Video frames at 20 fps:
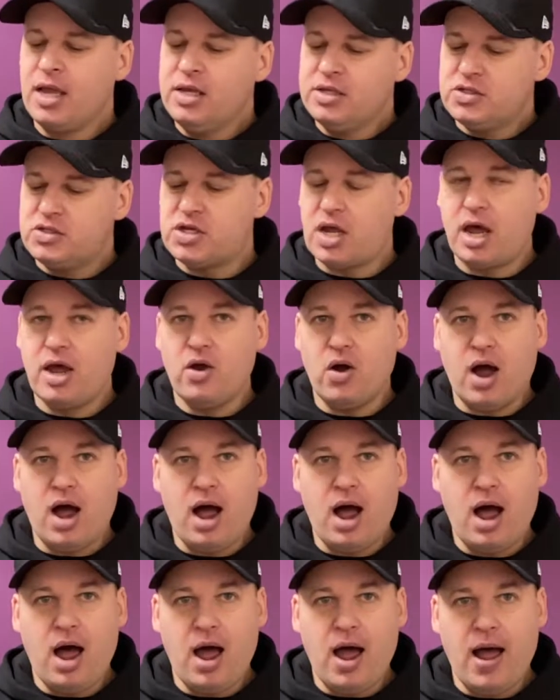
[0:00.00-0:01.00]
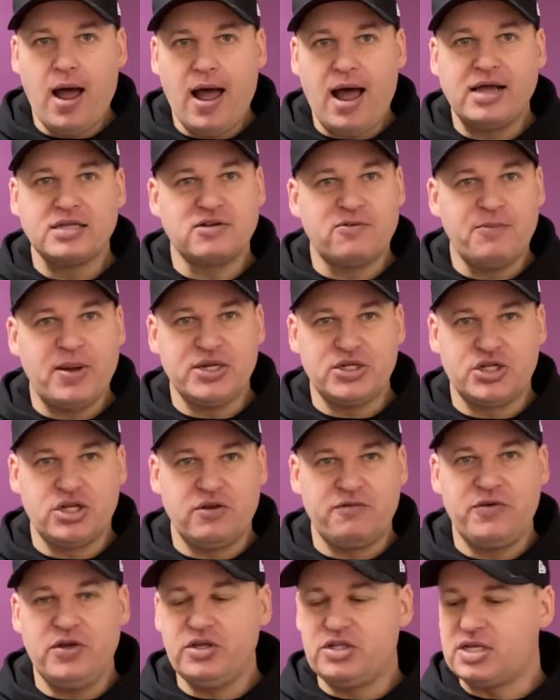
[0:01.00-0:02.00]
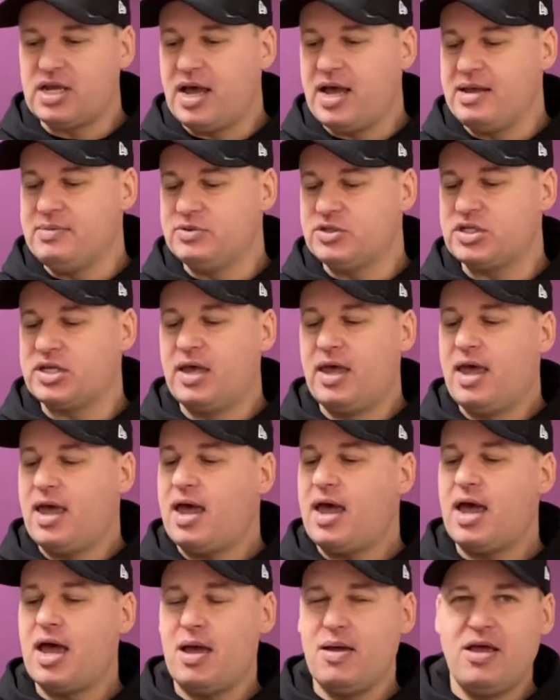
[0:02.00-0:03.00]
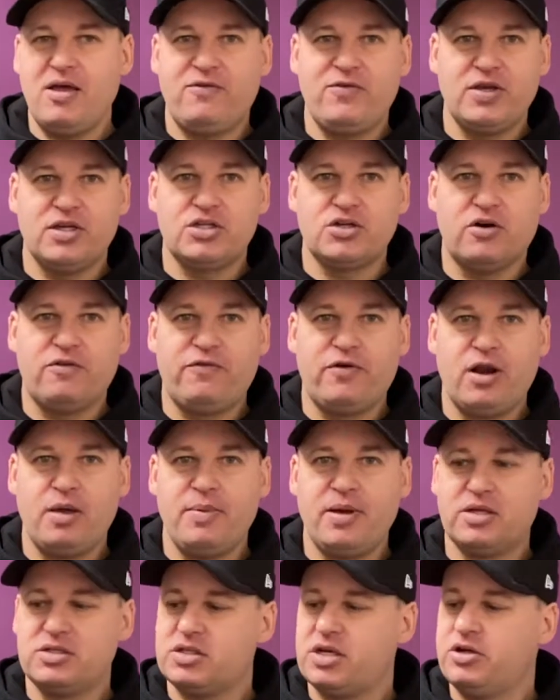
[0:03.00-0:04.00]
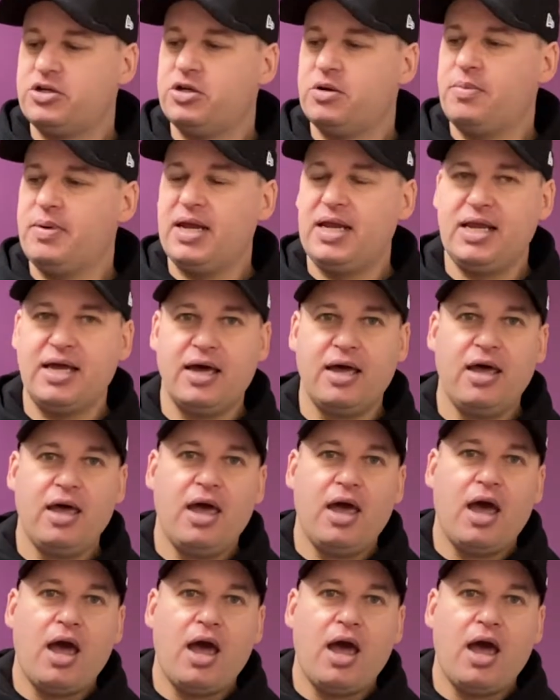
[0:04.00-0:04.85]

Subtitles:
So as I've mentioned a few times, if you sort of follow me on social media,